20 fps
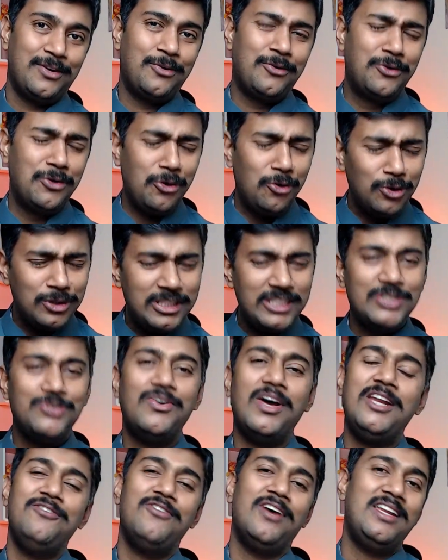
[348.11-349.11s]
Growth is
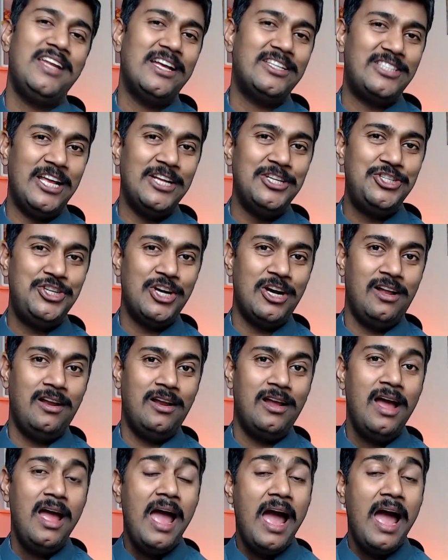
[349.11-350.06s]
very, very essential,